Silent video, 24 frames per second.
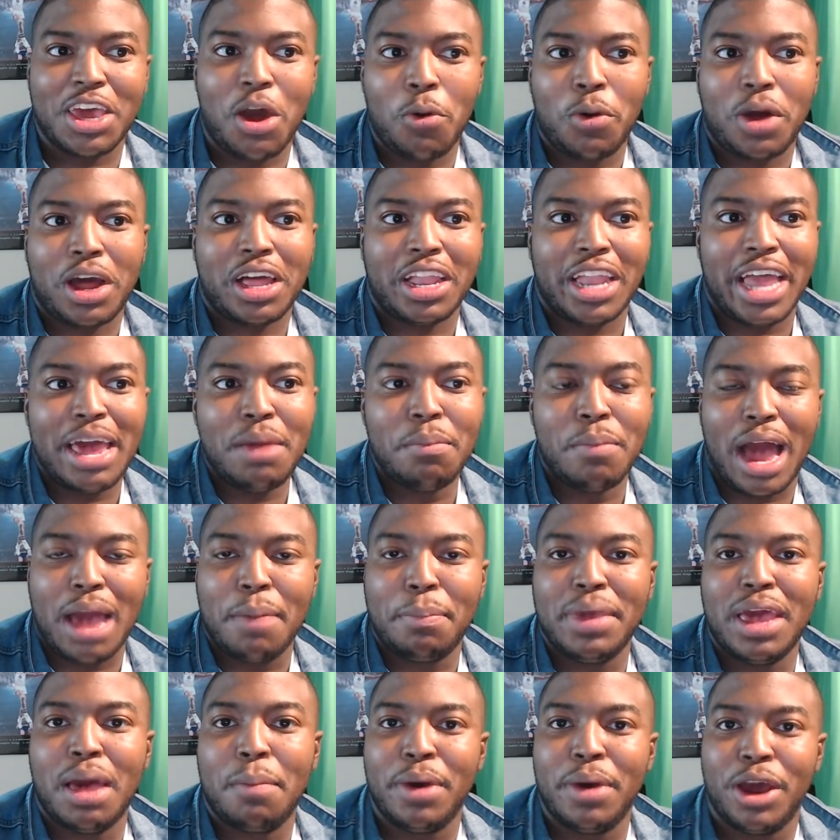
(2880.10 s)
Klay might
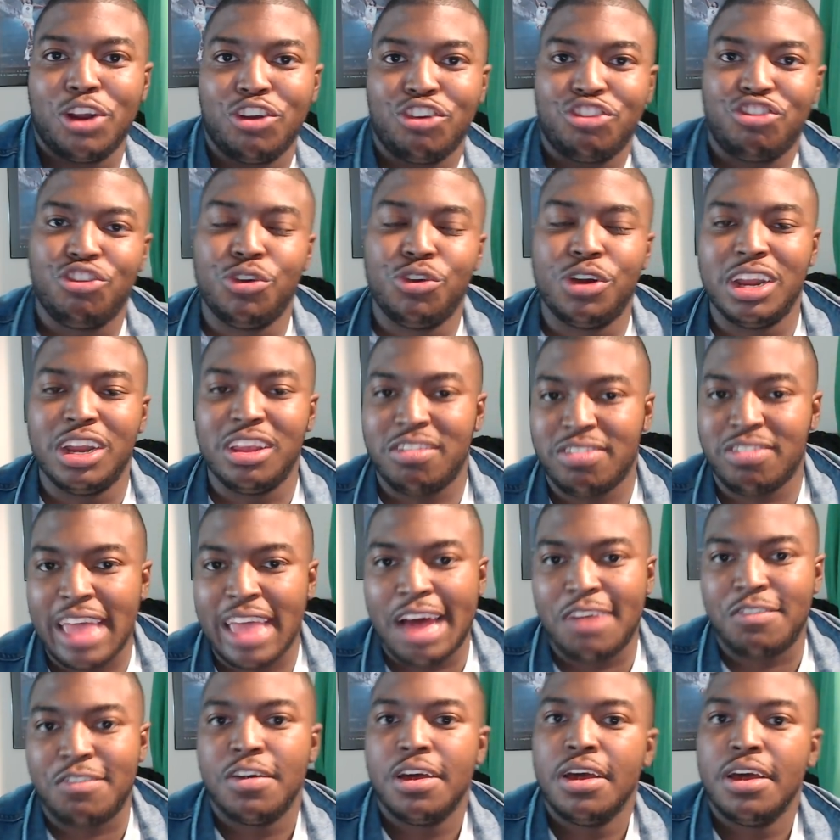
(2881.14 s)
be a better shooter than
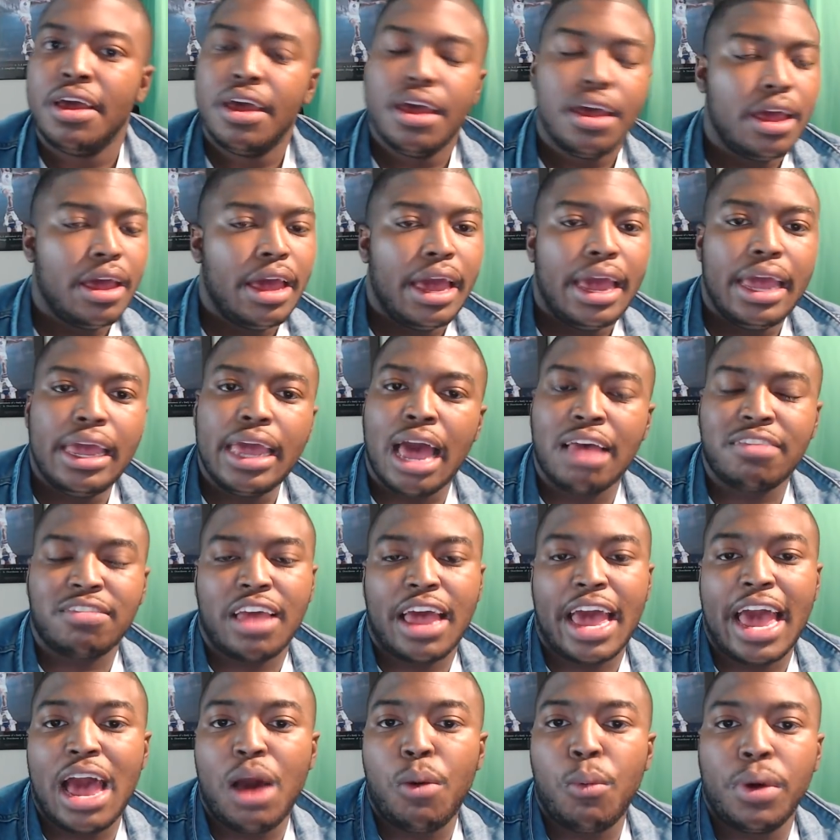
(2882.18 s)
Steph. He hasn't
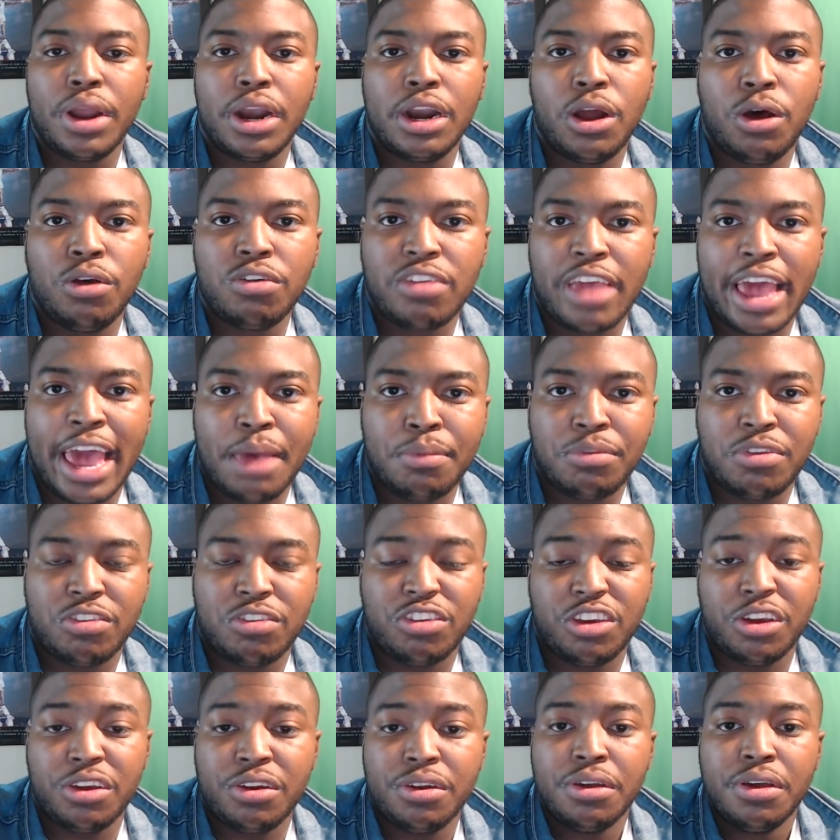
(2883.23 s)
had one of those games this
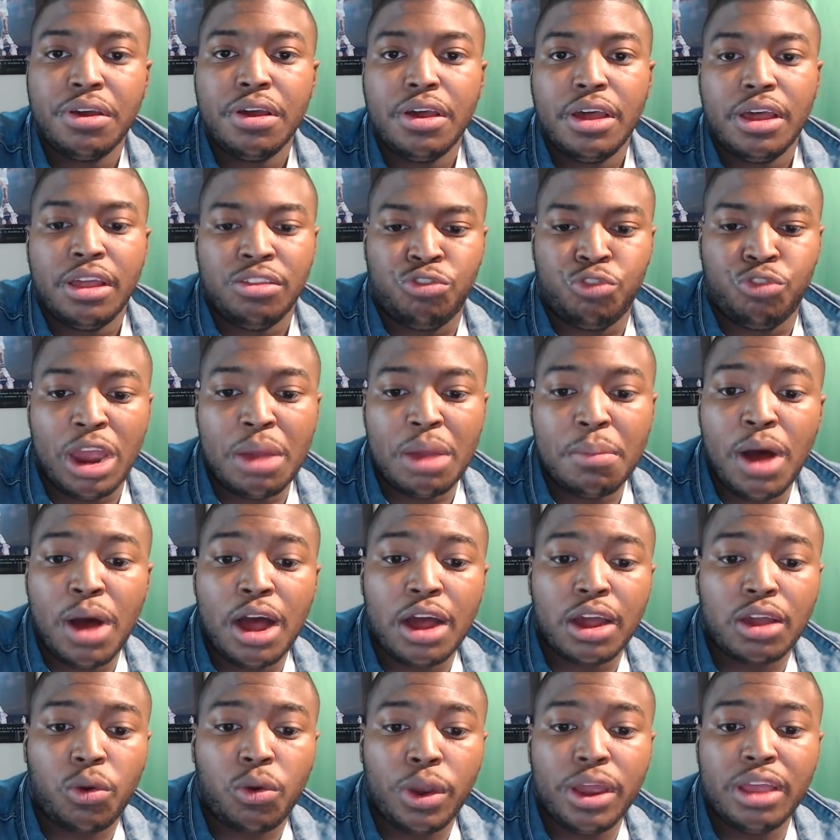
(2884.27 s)
year.
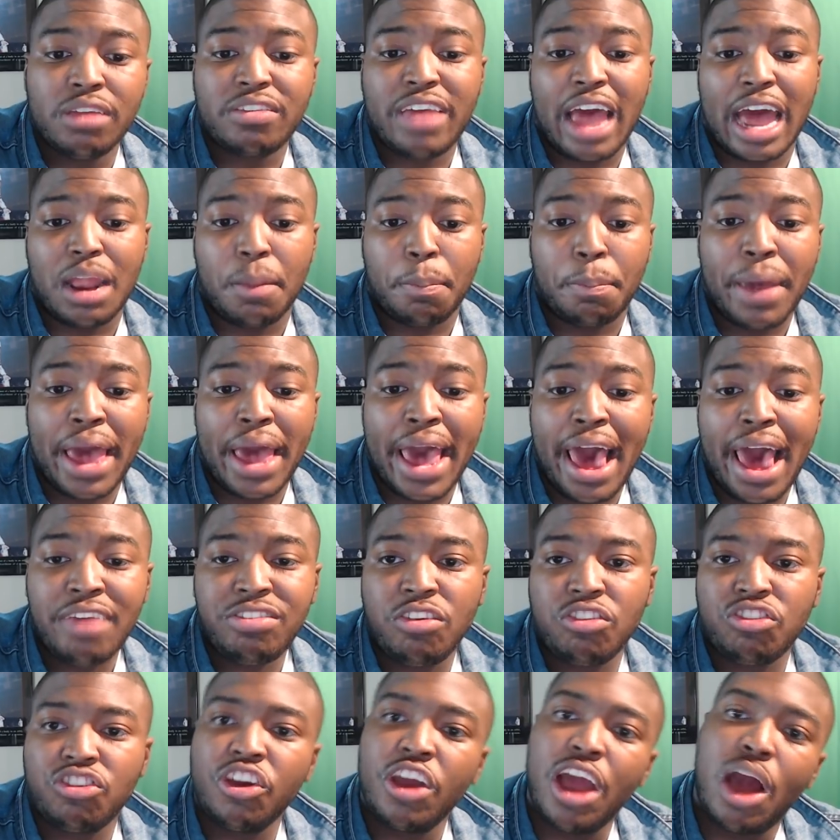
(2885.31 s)
Draymond Green's got a pass
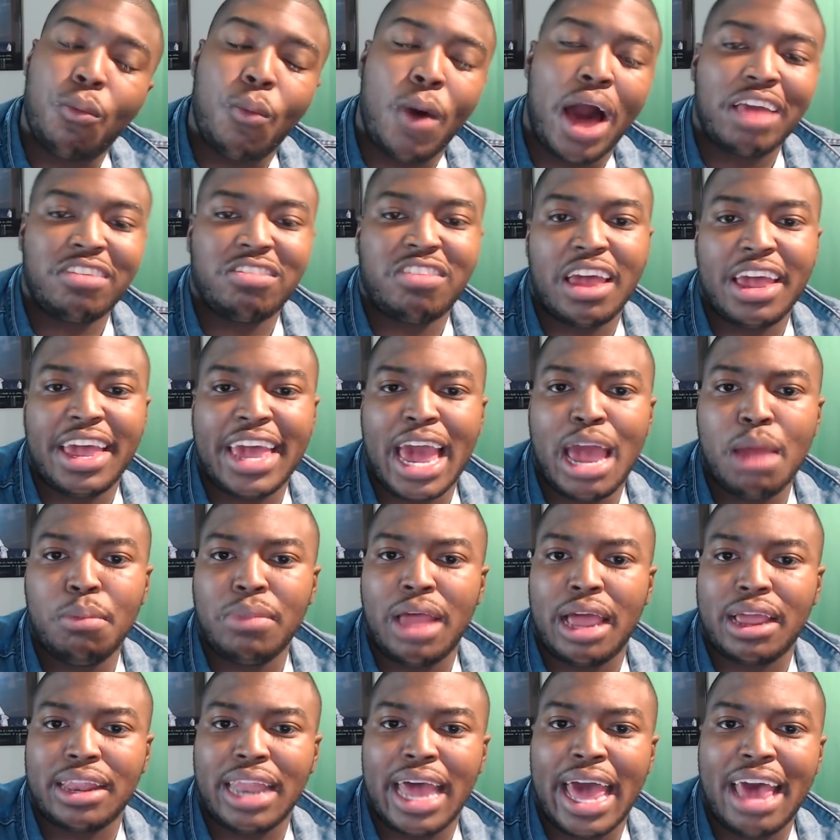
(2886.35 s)
this year. I watched that game
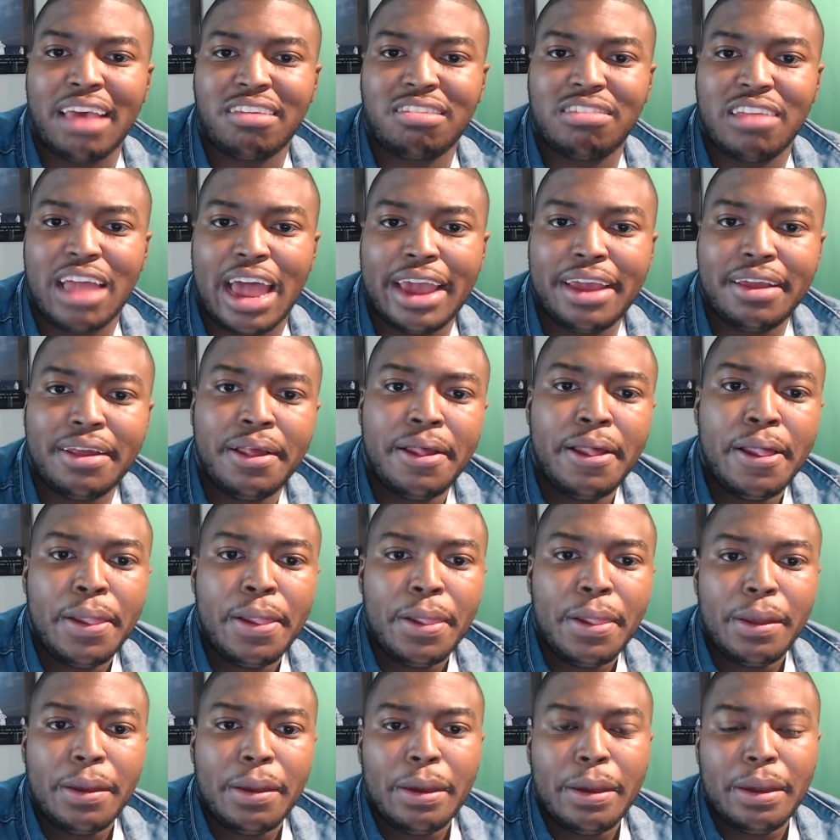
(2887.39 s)
like last night.
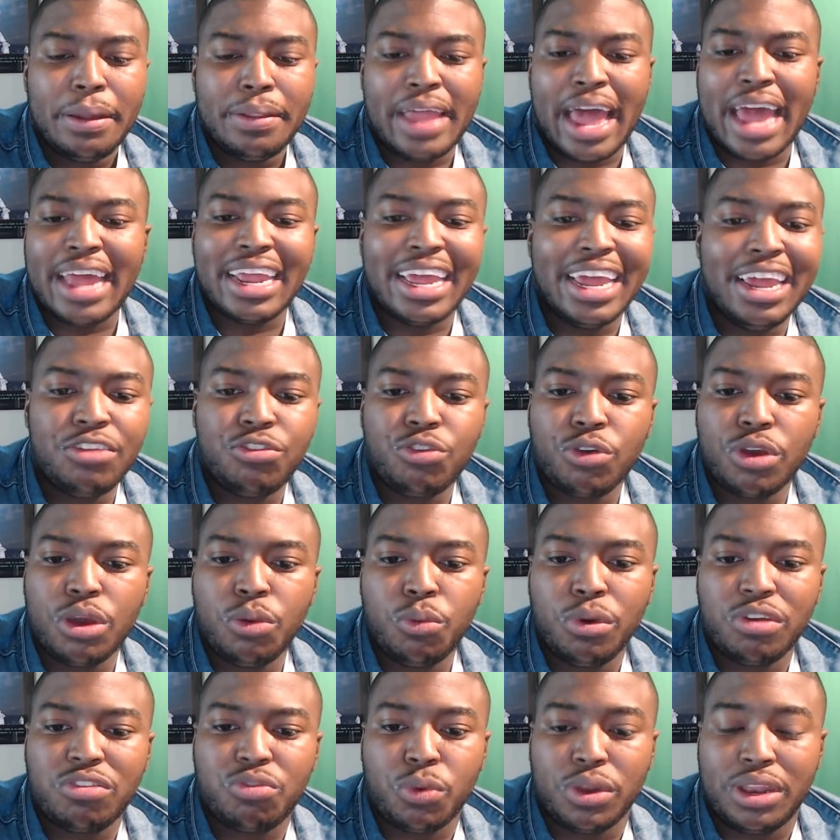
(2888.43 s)
That injury
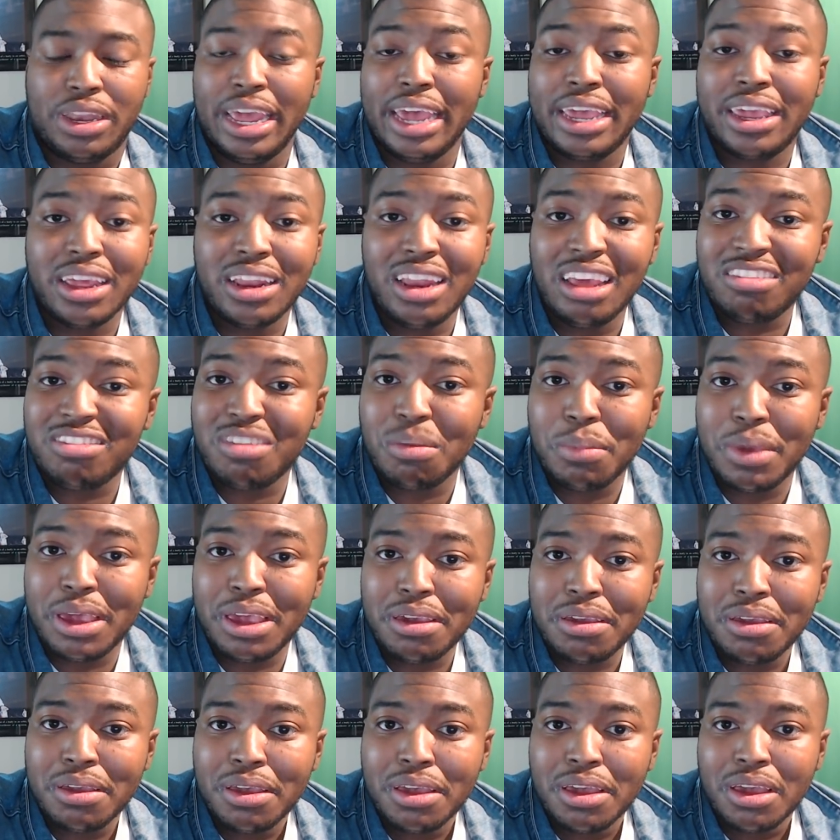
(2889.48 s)
was ridiculous to me.
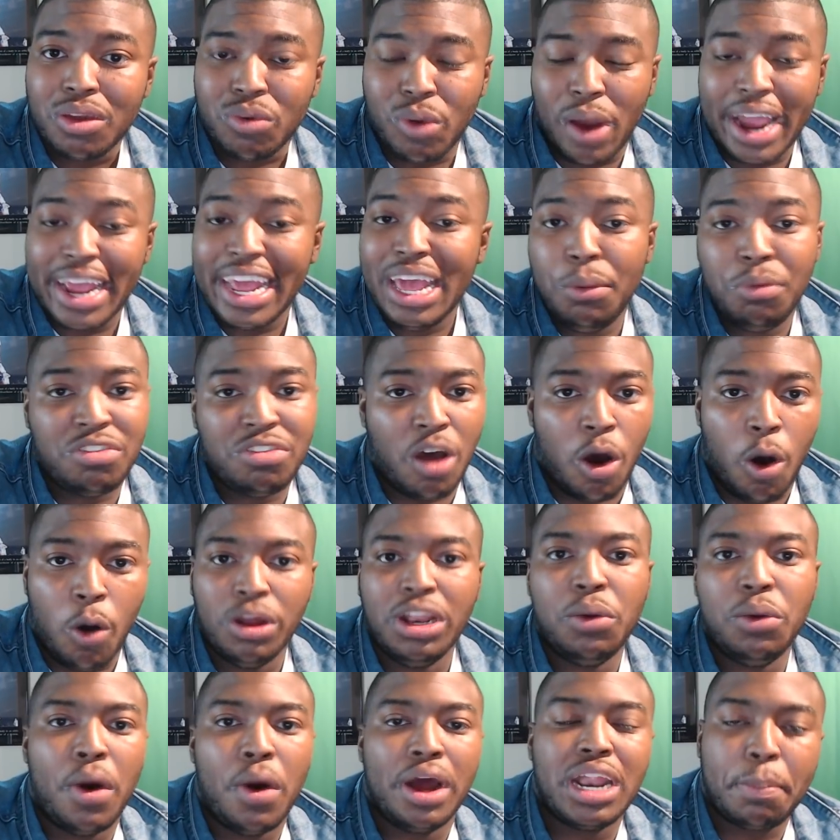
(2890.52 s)
Right? He was the only
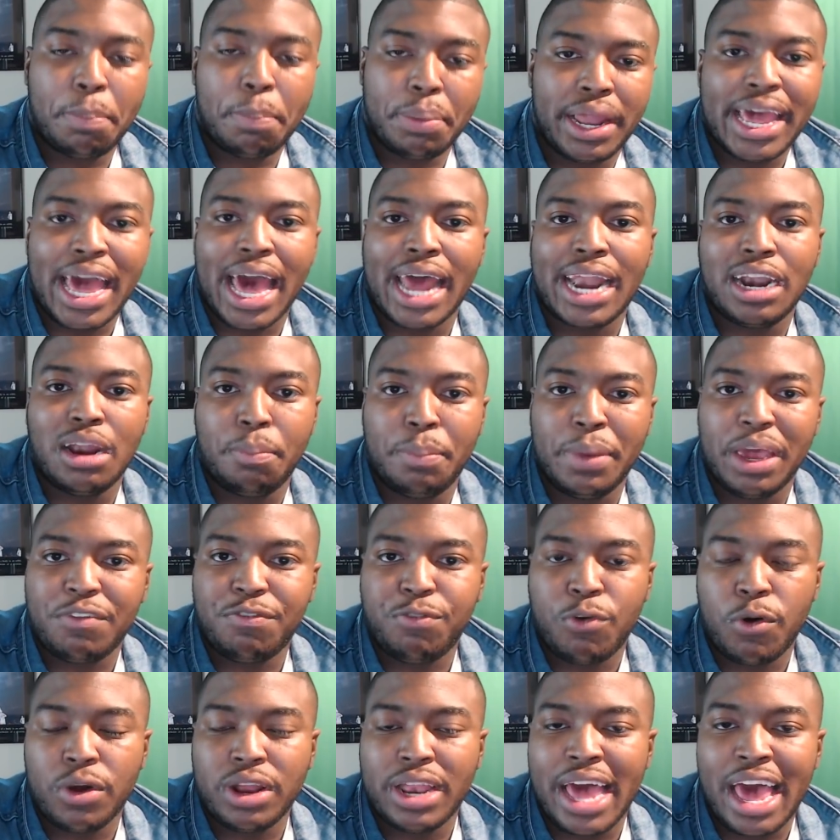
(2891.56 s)
one to play out of the Big
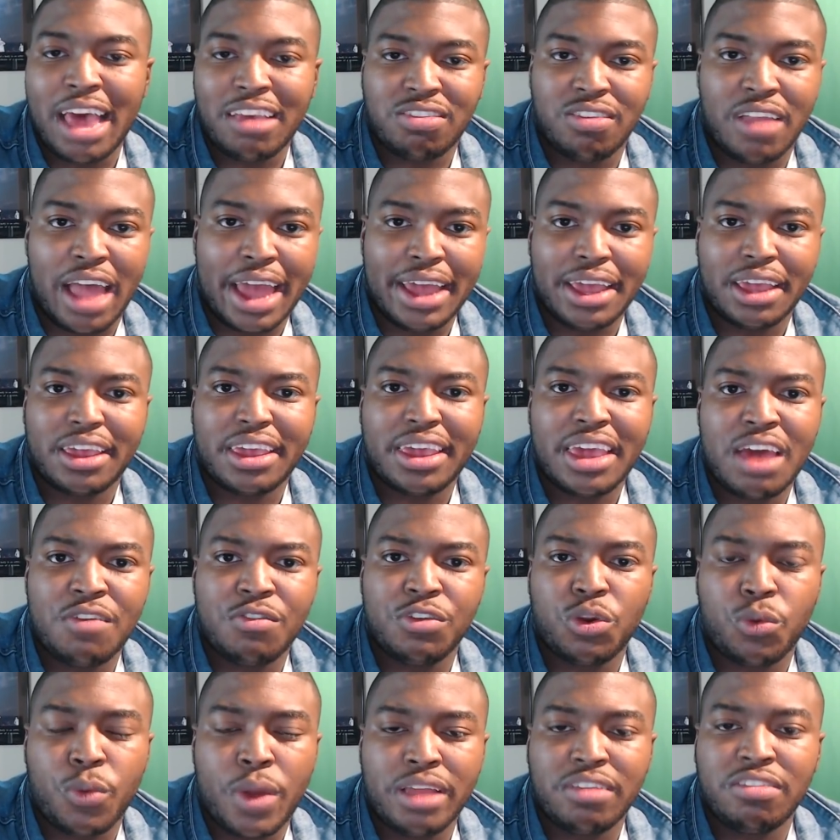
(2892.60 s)
Four last night. Kevin
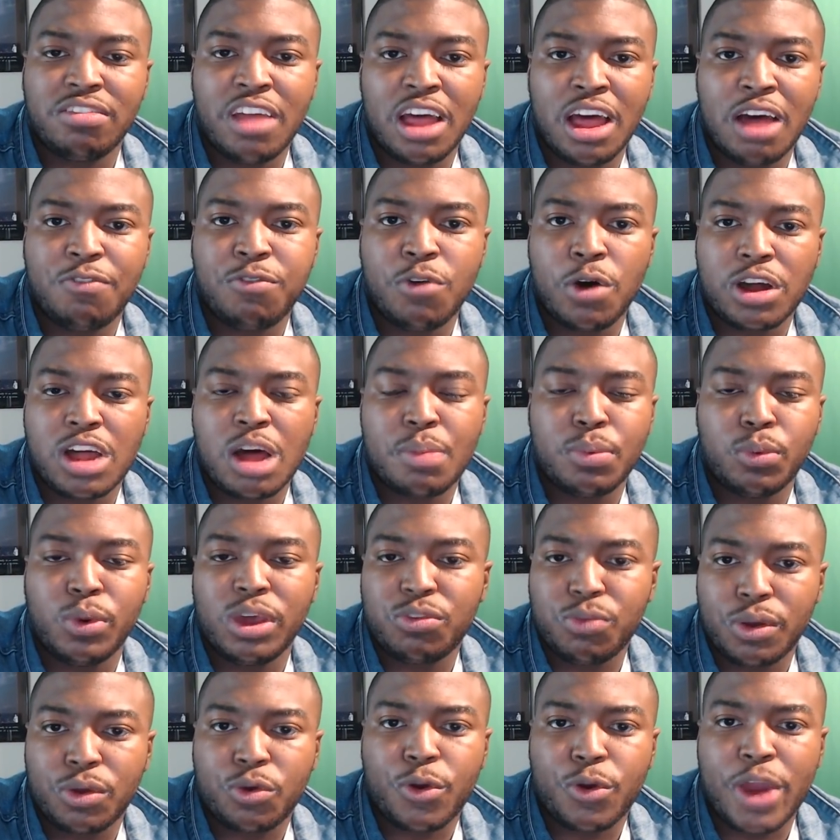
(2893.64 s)
Durant's done for a couple weeks
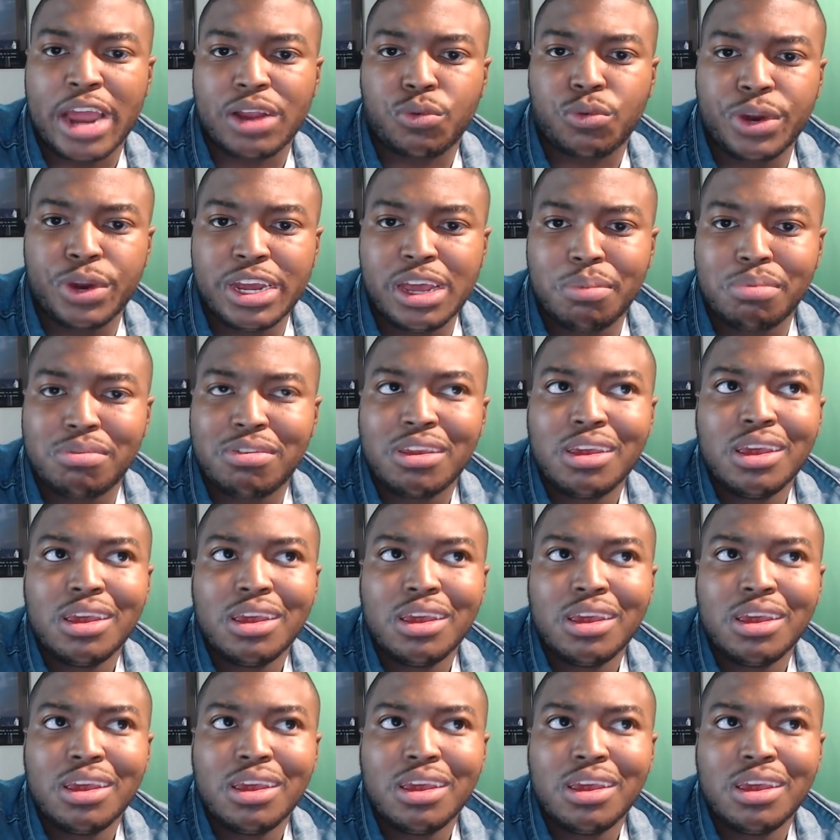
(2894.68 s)
with cracked ribs.